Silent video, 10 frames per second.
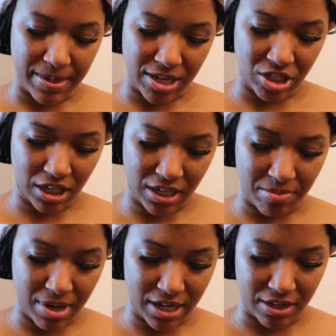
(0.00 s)
not trying to get
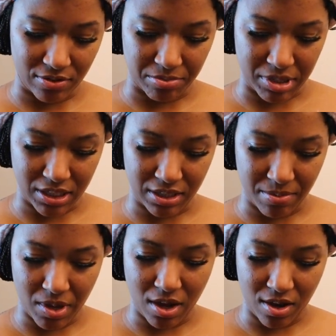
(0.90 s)
my nails messed
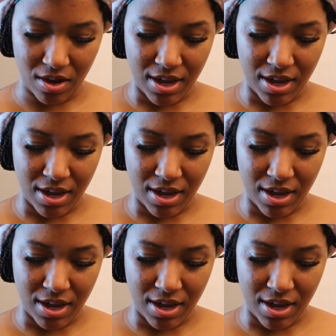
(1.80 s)
up, y'all.